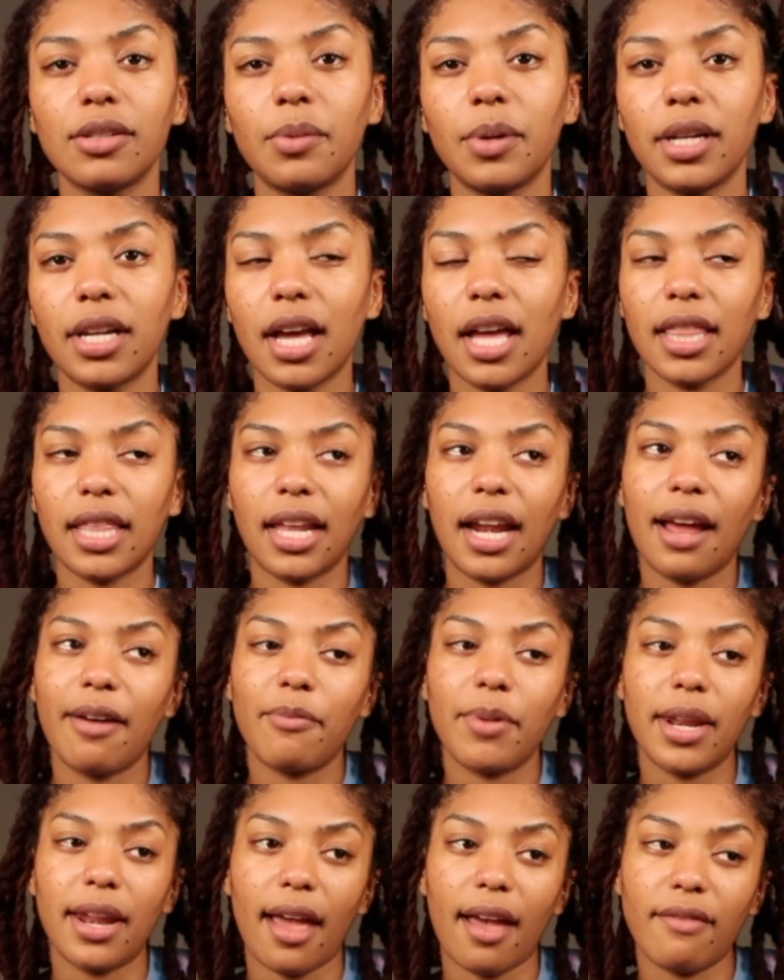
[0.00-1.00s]
and whatnot that I've
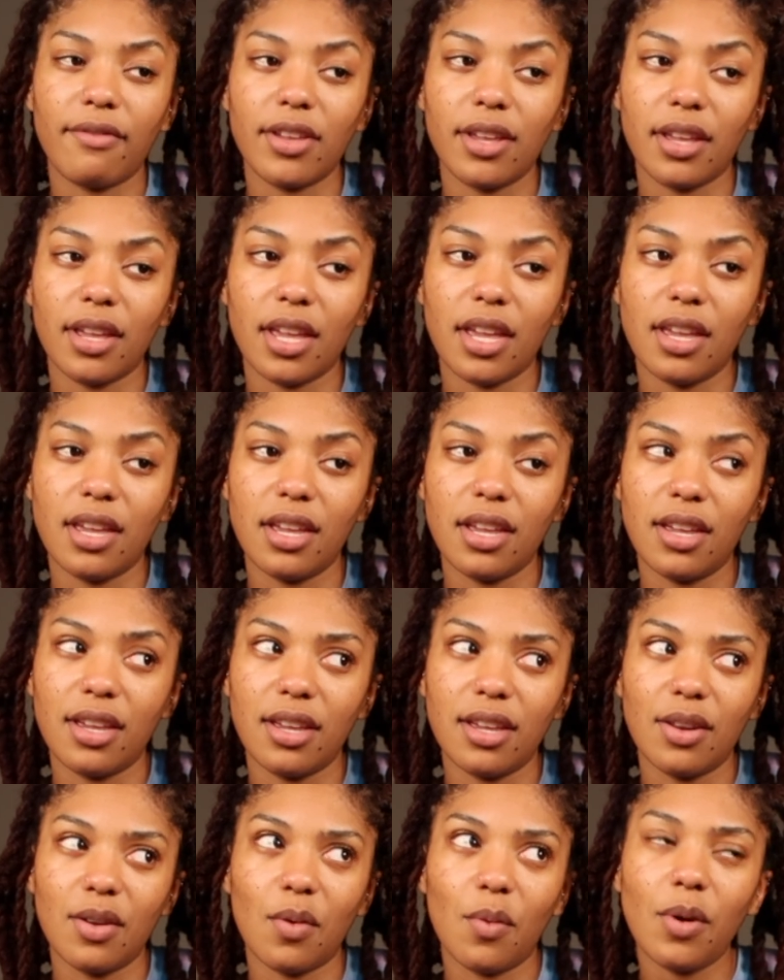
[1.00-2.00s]
been having
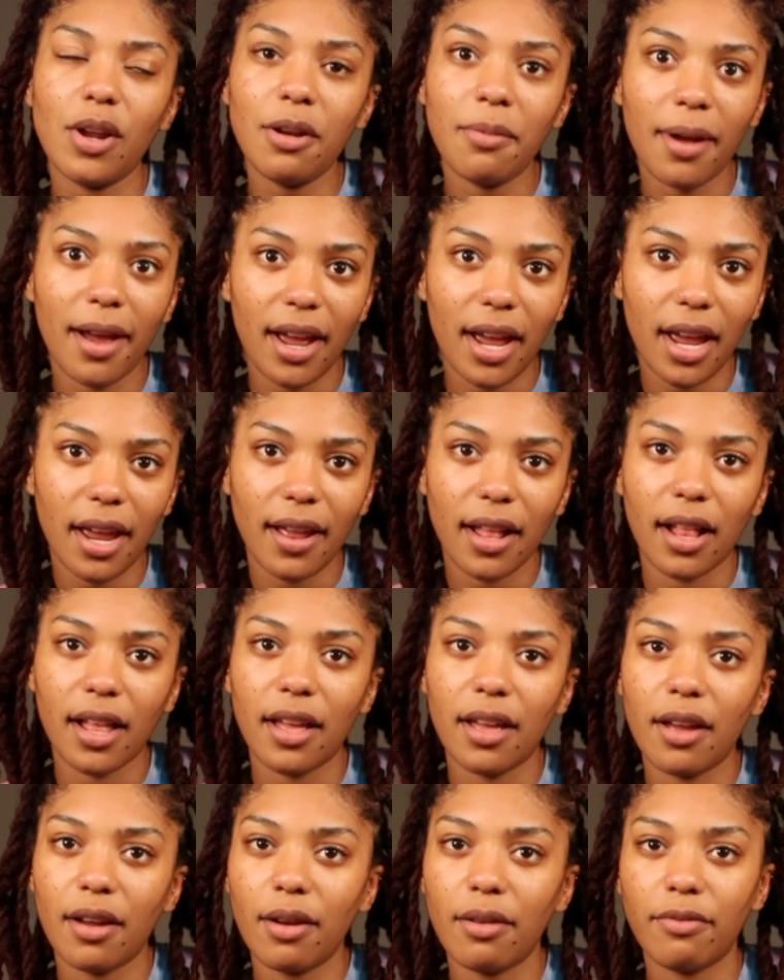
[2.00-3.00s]
in one of
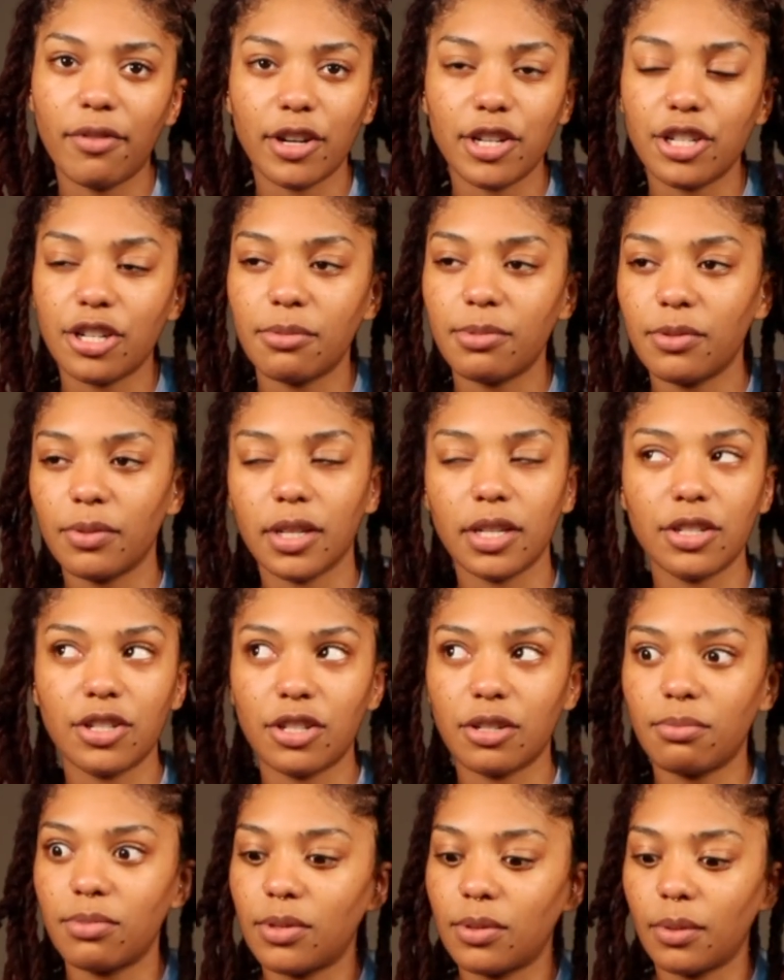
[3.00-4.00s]
my friendships,
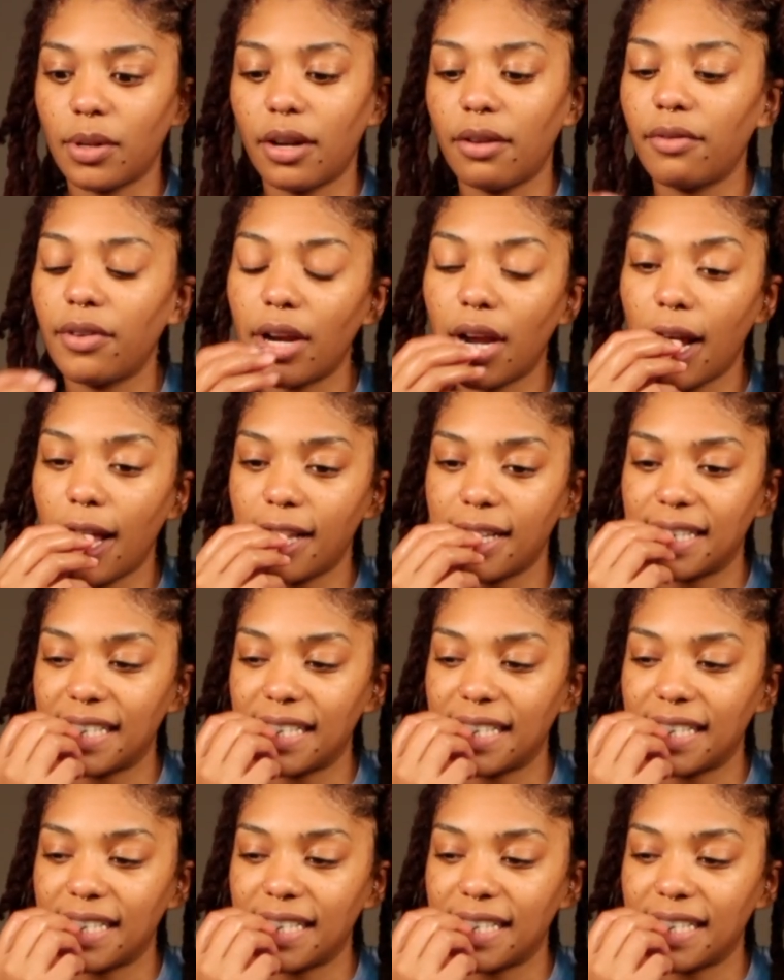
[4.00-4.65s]
relationships, whatever.